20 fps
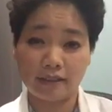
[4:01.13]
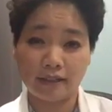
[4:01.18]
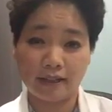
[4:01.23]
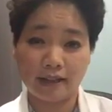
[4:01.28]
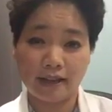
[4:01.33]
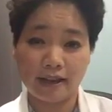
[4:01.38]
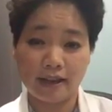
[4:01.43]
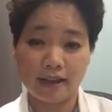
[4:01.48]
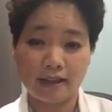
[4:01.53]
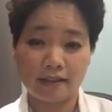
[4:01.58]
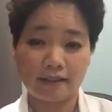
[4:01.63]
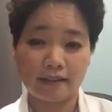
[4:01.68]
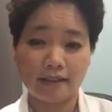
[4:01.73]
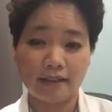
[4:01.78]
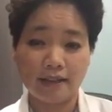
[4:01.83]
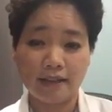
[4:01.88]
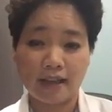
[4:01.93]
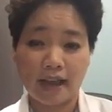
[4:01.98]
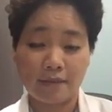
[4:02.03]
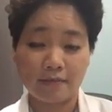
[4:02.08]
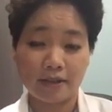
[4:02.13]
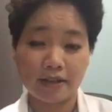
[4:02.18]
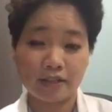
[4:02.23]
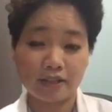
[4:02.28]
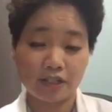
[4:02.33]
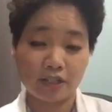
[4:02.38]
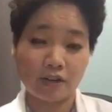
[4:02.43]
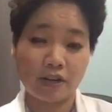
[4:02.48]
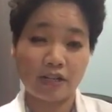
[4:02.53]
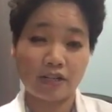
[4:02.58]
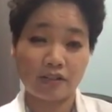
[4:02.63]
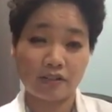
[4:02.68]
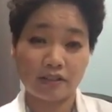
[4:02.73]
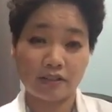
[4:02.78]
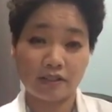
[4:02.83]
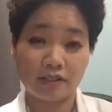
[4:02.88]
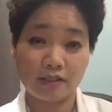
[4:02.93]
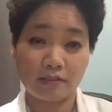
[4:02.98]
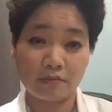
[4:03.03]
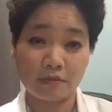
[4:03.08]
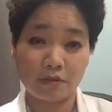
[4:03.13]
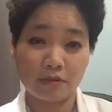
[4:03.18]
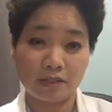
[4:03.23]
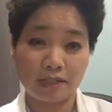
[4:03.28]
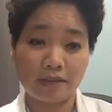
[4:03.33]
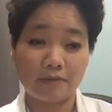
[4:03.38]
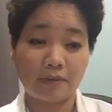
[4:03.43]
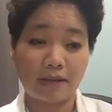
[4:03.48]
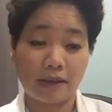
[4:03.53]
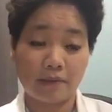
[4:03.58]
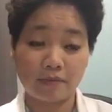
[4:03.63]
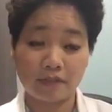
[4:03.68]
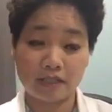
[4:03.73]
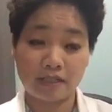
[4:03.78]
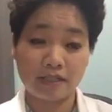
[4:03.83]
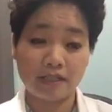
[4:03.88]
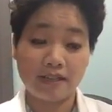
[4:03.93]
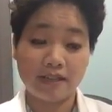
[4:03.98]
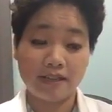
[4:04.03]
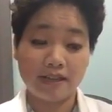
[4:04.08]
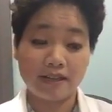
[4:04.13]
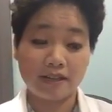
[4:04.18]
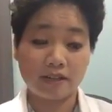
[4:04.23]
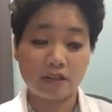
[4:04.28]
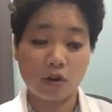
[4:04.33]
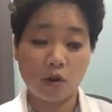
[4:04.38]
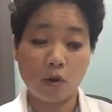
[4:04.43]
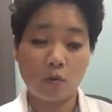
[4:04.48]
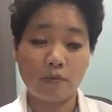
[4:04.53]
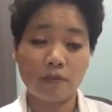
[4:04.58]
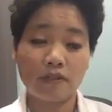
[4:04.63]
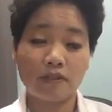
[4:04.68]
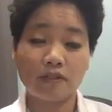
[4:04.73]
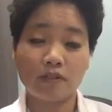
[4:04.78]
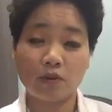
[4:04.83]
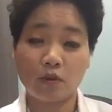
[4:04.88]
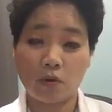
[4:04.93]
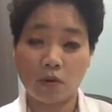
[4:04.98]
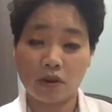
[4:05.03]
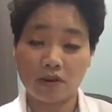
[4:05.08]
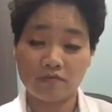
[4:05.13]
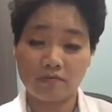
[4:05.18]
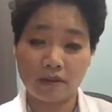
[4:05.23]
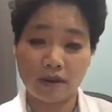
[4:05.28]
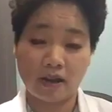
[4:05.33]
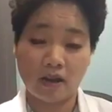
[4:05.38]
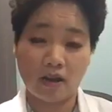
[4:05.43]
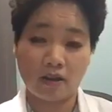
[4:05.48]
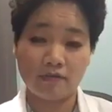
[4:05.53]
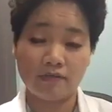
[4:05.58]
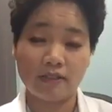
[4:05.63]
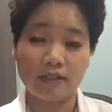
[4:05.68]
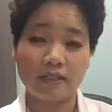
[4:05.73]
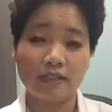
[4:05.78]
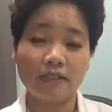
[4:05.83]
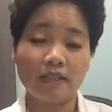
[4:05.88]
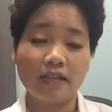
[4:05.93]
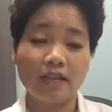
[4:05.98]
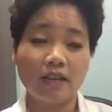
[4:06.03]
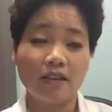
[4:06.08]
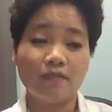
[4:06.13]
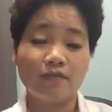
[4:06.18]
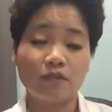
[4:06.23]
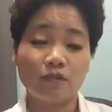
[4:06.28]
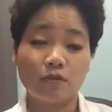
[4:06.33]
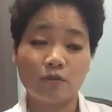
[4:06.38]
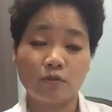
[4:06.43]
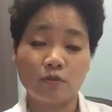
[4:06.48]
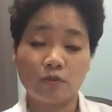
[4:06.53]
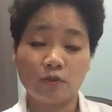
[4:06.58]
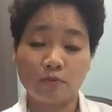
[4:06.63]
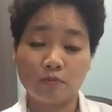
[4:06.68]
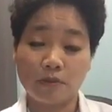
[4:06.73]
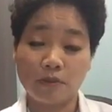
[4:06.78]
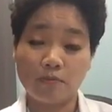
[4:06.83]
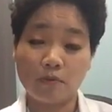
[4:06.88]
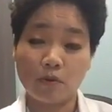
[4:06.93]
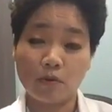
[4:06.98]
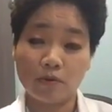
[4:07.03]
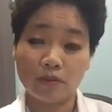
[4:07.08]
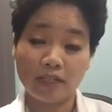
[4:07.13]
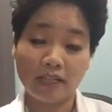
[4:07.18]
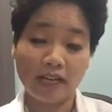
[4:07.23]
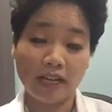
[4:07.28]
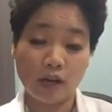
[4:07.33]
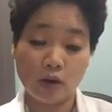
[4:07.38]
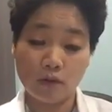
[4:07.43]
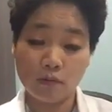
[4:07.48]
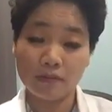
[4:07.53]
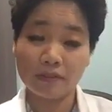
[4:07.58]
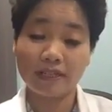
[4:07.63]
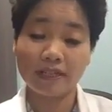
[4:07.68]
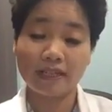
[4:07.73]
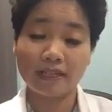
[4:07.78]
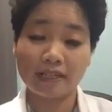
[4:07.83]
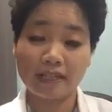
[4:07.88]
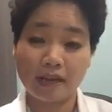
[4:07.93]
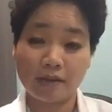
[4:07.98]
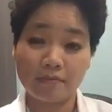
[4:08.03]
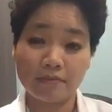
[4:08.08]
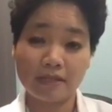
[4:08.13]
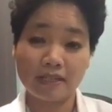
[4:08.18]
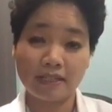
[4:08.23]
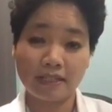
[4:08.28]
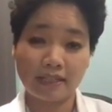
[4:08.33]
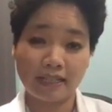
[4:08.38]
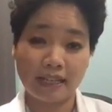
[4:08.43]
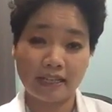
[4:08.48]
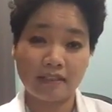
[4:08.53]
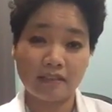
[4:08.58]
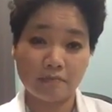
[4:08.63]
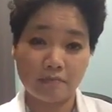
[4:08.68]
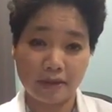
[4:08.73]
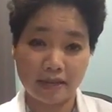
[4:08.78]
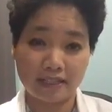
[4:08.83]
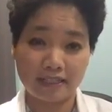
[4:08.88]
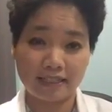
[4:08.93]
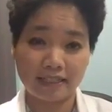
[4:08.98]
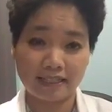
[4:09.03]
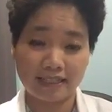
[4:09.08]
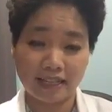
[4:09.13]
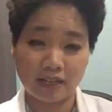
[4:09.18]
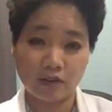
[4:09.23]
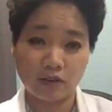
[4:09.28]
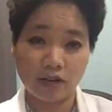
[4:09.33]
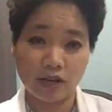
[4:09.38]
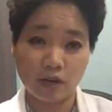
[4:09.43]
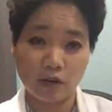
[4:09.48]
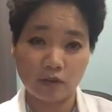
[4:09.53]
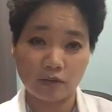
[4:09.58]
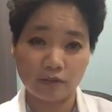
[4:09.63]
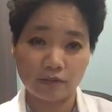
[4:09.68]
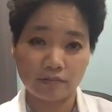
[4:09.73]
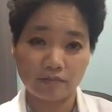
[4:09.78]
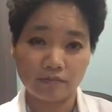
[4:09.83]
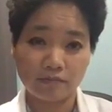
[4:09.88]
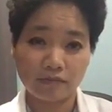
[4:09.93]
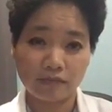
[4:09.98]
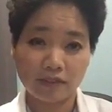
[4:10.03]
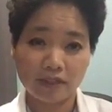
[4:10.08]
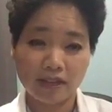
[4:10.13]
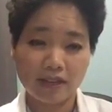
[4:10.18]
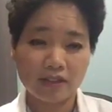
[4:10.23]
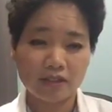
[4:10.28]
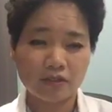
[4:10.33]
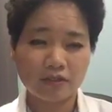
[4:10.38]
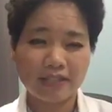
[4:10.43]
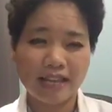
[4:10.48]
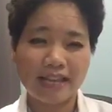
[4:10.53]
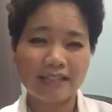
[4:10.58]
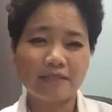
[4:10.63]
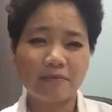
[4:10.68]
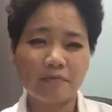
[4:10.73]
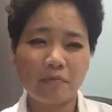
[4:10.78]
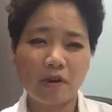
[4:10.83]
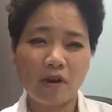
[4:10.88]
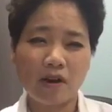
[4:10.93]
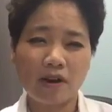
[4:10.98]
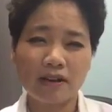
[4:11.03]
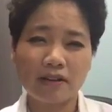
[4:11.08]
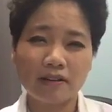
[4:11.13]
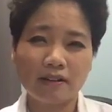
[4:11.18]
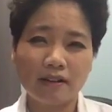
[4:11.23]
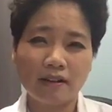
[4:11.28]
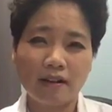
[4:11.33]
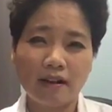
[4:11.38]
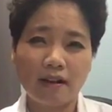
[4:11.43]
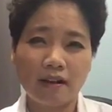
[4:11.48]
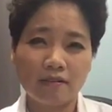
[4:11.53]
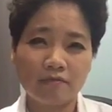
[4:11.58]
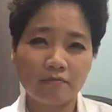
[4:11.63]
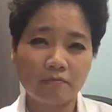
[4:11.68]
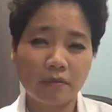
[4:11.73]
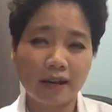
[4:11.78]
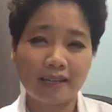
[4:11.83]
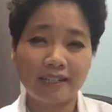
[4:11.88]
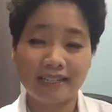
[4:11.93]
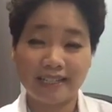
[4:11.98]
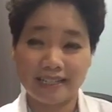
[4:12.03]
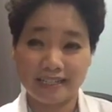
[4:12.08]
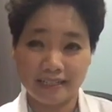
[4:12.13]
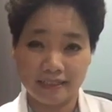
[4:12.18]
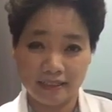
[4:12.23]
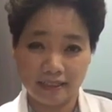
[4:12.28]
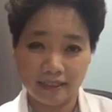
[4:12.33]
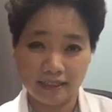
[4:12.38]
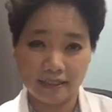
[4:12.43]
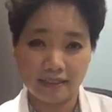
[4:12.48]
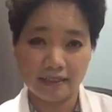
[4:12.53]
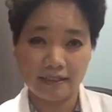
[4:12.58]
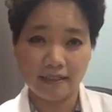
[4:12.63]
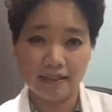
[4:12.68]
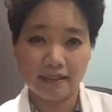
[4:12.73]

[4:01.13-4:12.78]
And I'm not a stranger in the community, but I'm just going to open the door of my office to people who need help, and they can come in and get the basic dental health. So that's part of my legacy.